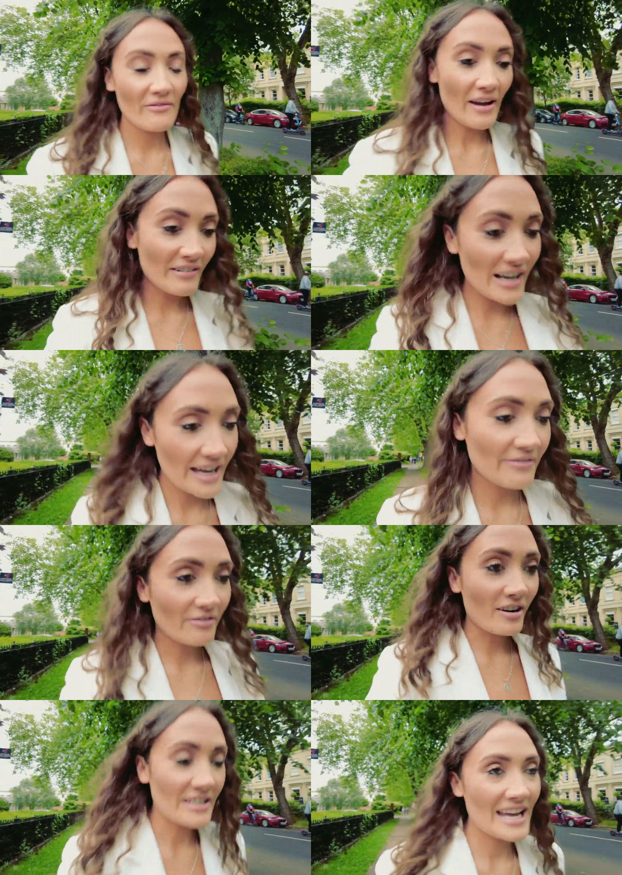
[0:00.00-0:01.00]
very late
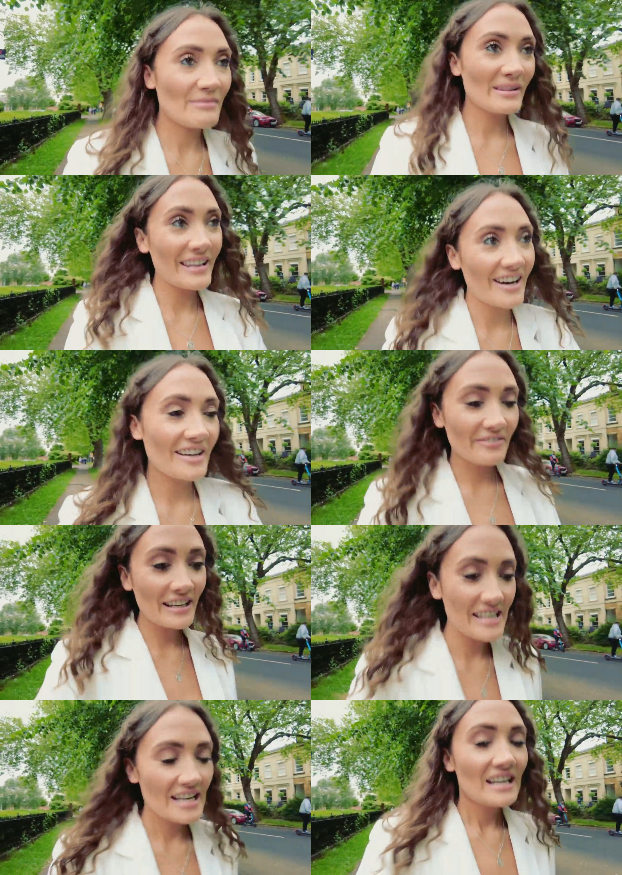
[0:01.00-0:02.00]
for our table at the
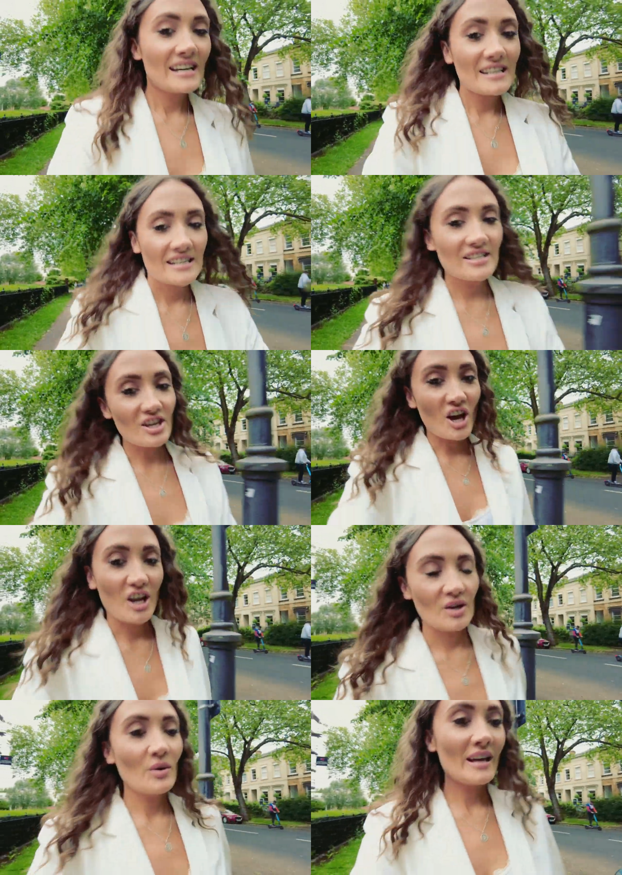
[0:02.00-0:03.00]
Ivy, so
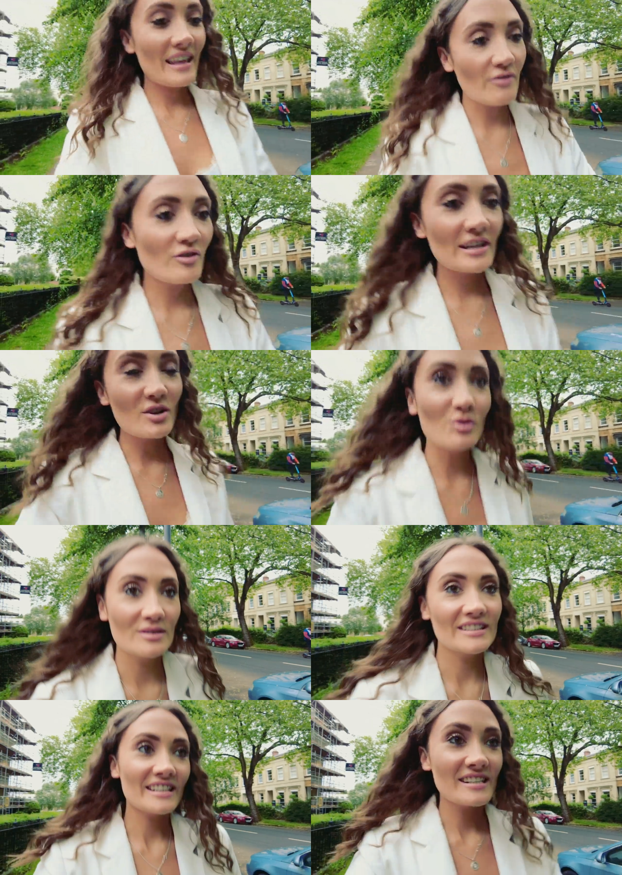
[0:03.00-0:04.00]
they've already
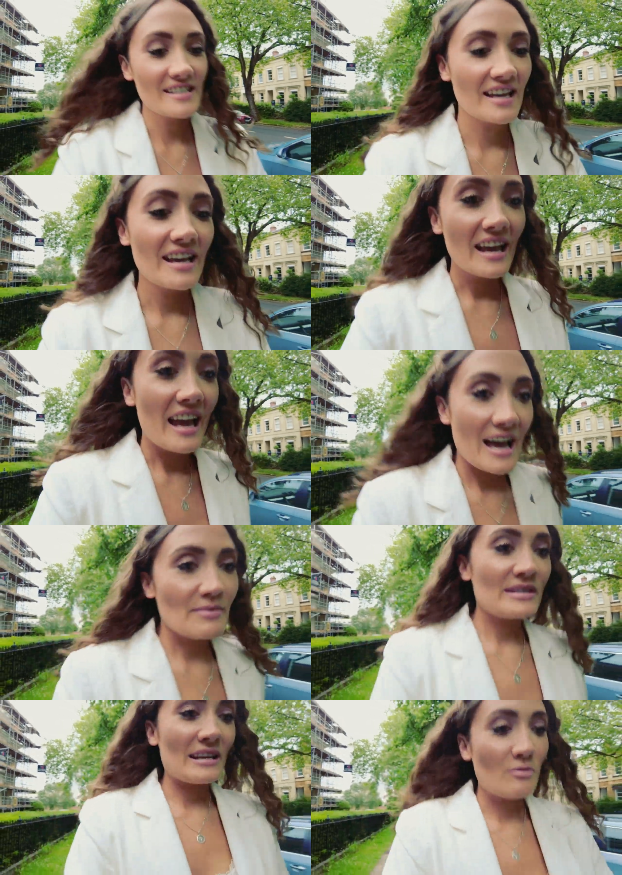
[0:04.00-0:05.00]
called us and
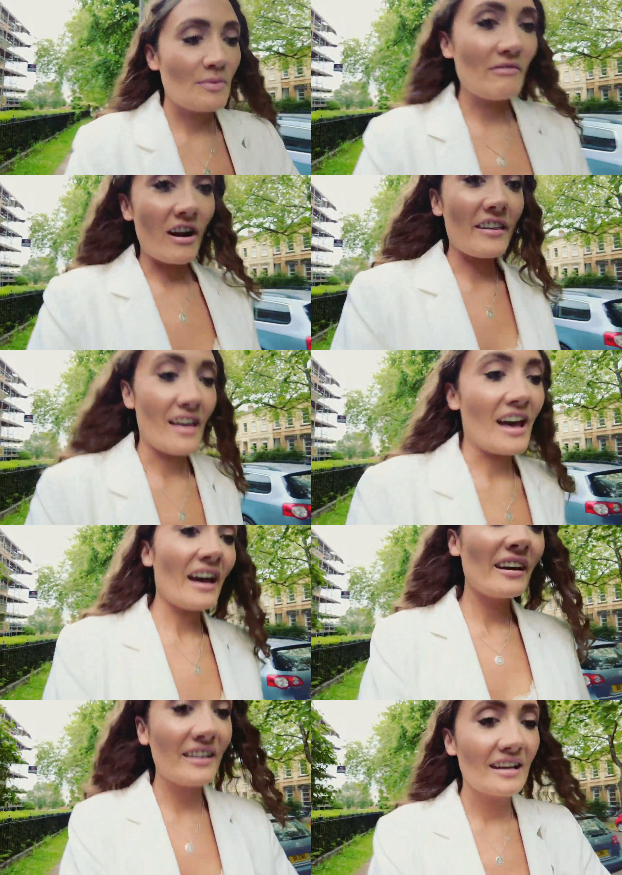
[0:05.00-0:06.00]
we said half we'll be right there.
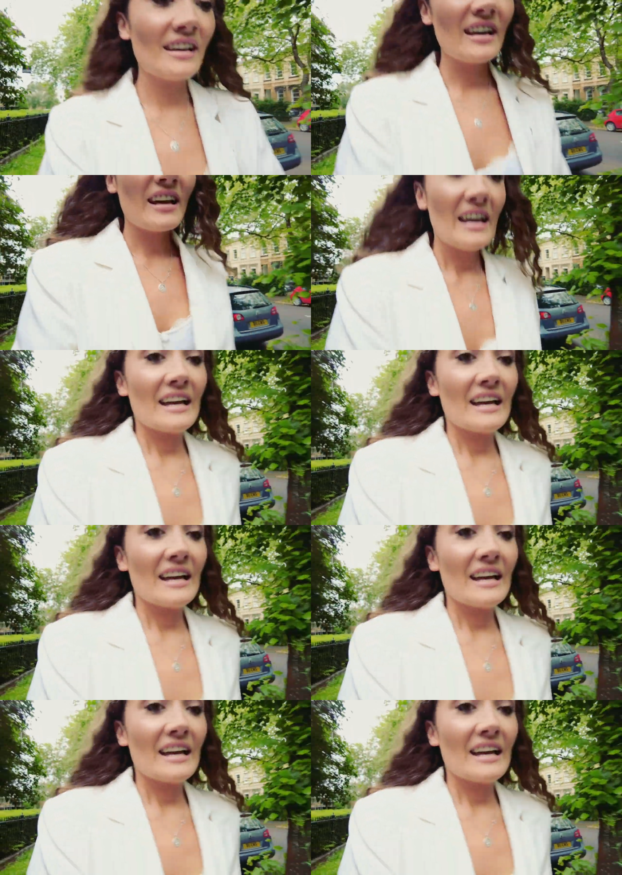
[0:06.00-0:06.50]
Half seven